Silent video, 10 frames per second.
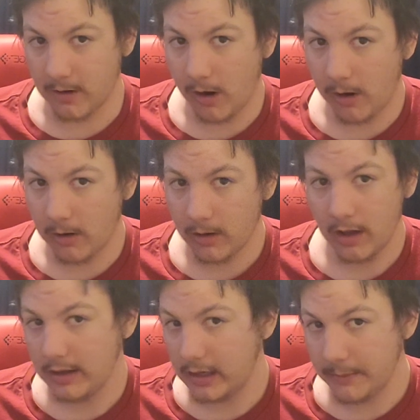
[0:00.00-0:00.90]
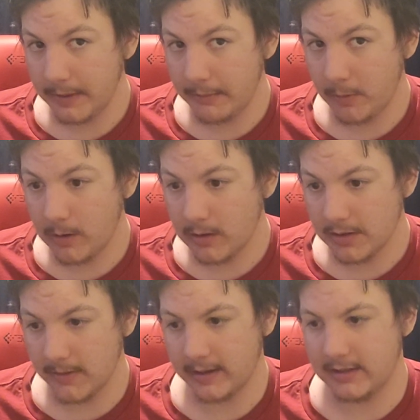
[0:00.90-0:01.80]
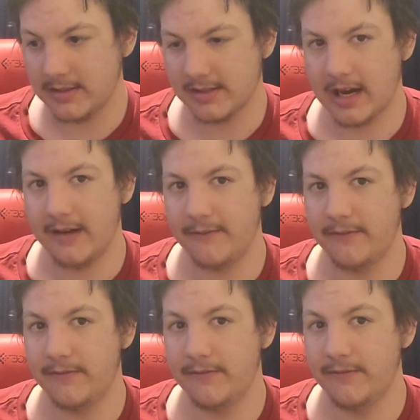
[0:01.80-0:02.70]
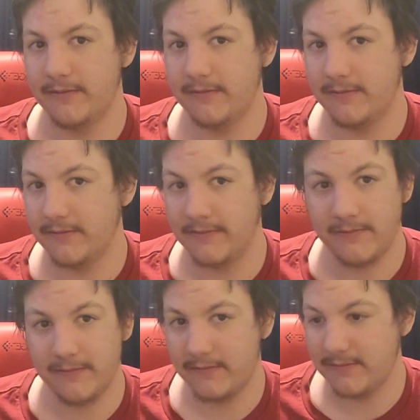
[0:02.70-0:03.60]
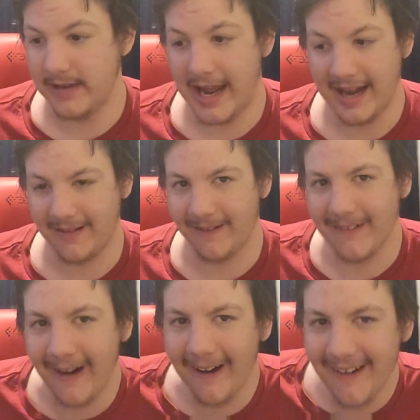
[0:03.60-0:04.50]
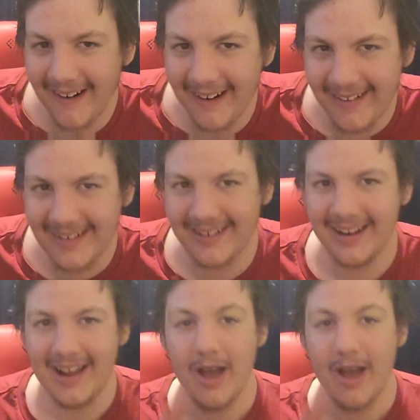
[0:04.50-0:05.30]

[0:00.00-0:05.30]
car a little bit more so I can just kind of take her car.